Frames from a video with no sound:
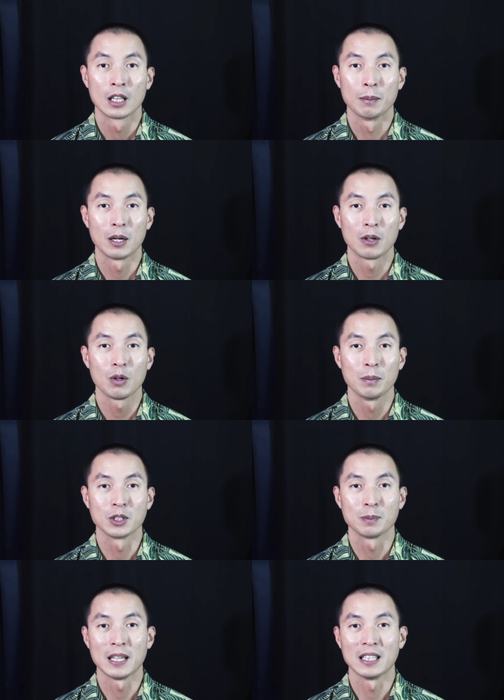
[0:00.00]
The borrower
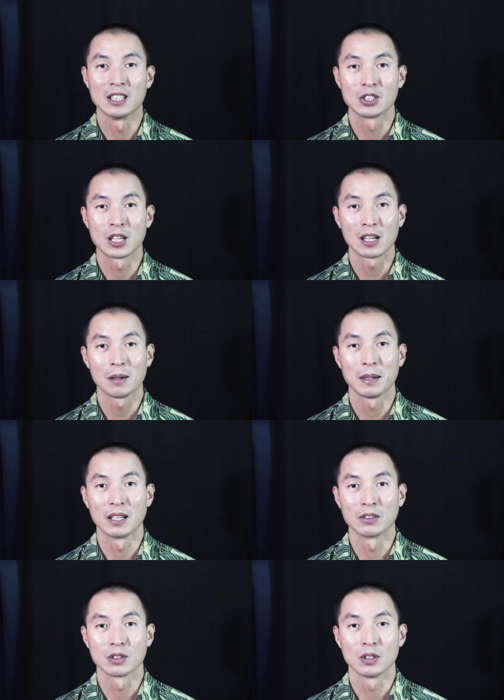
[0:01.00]
must pay the entire
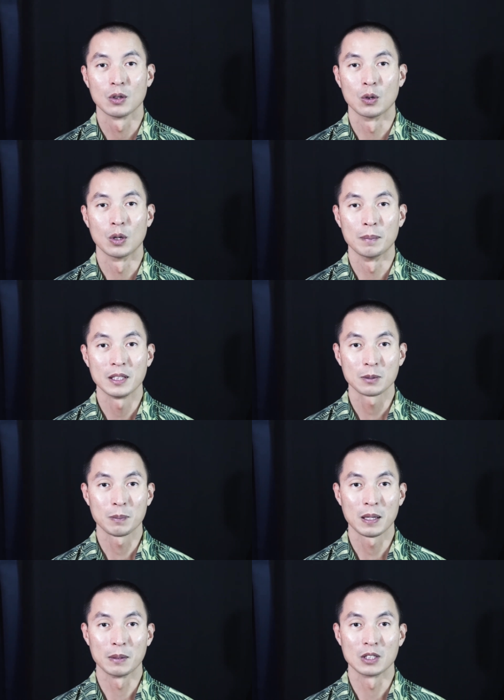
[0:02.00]
amount or miss
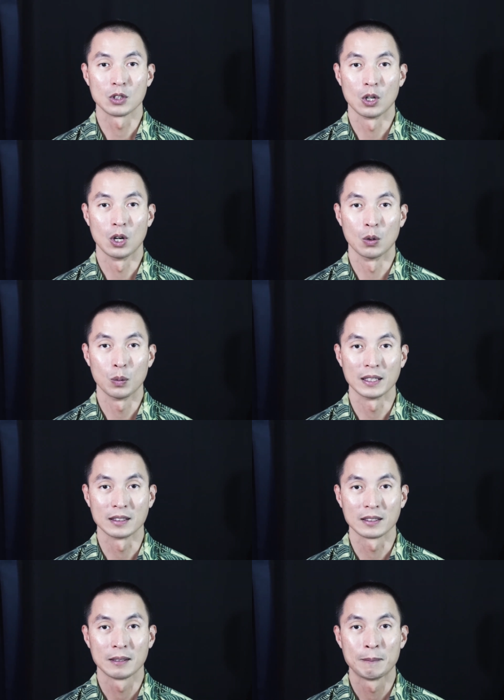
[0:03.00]
payments all at
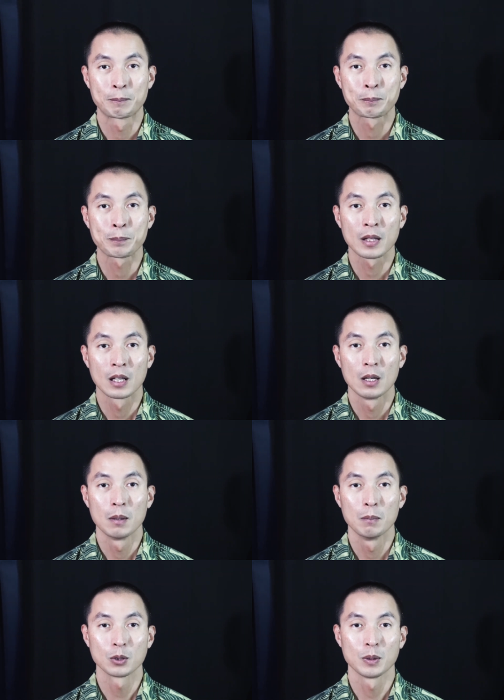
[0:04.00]
once.
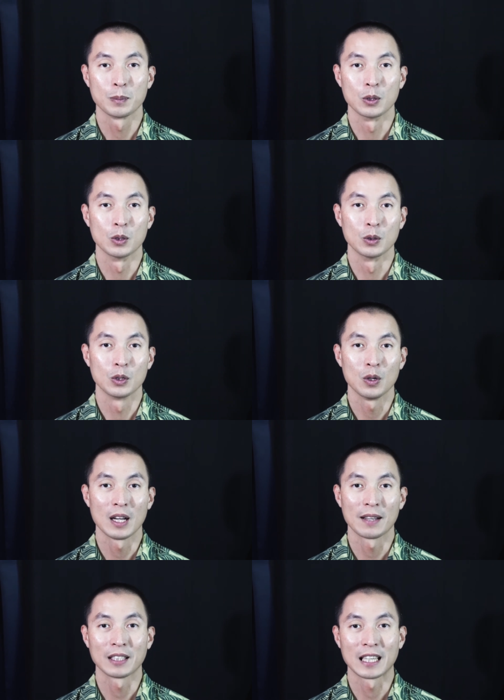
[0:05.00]
Most people who
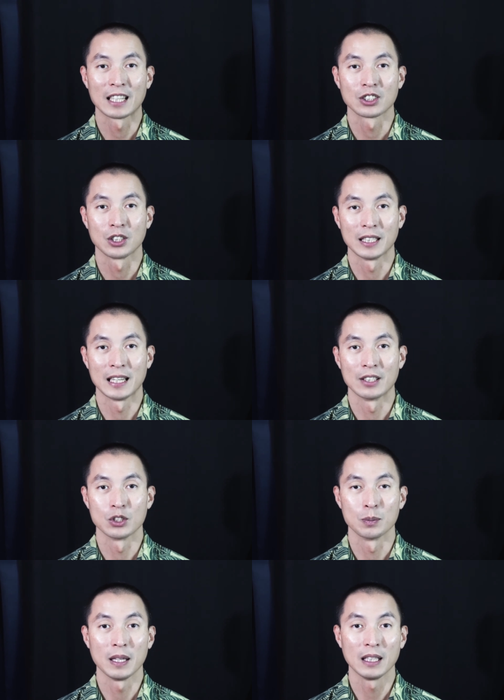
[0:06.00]
don't have the cash on
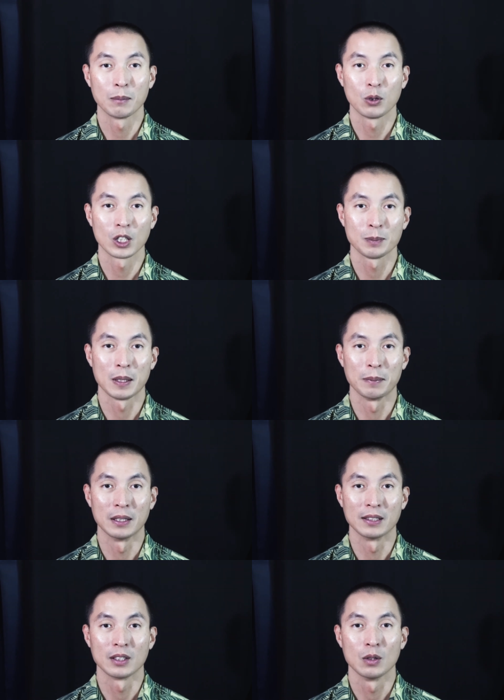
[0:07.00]
hand to pay their mortgage
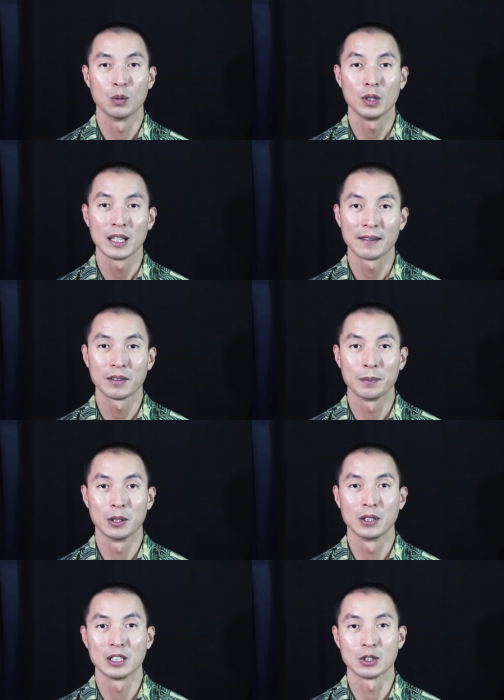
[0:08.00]
payment won't have the
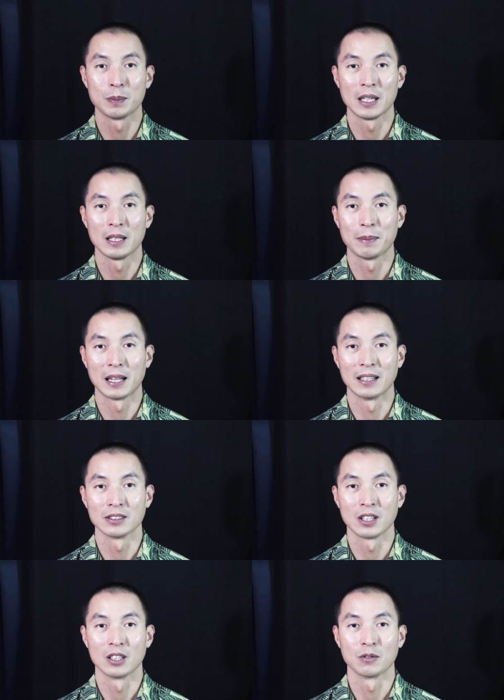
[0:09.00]
ability to pay the
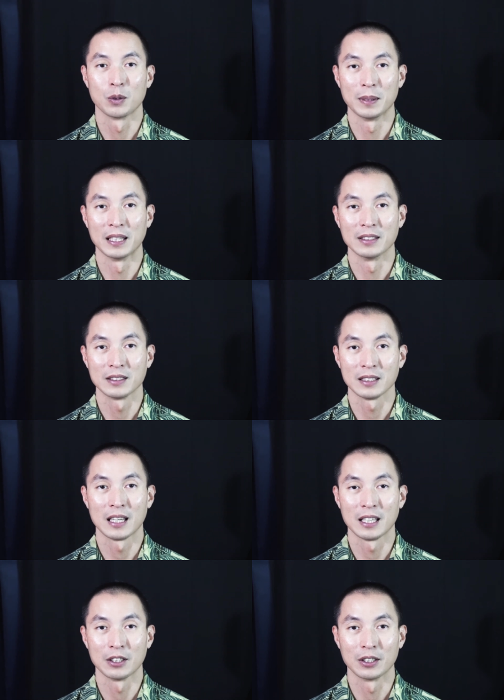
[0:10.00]
balance on the forbearance
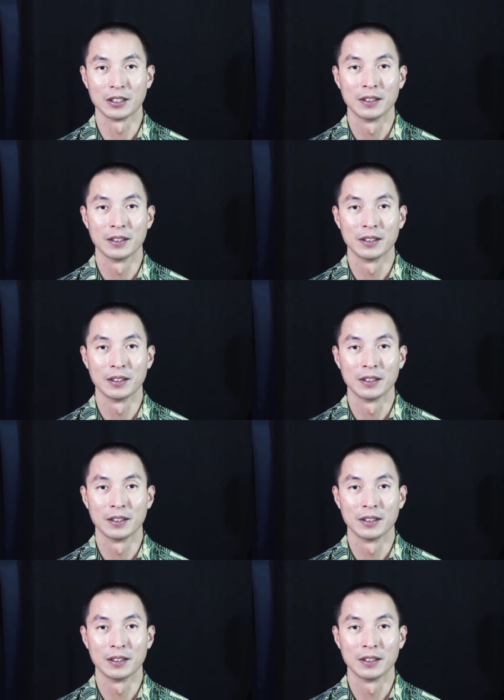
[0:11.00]
either.